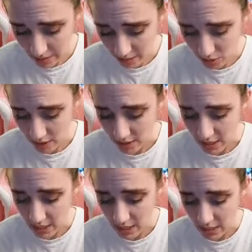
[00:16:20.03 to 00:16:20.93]
Now she's
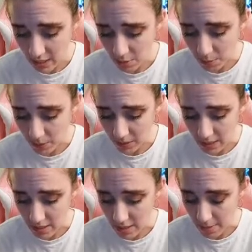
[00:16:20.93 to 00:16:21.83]
eating. Kit's
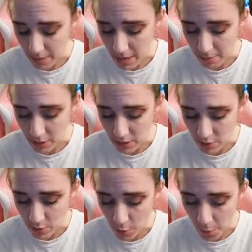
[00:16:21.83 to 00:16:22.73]
birthday's coming up
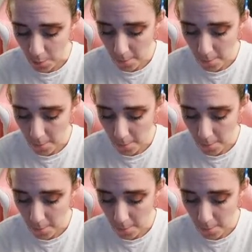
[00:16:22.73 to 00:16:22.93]
soon.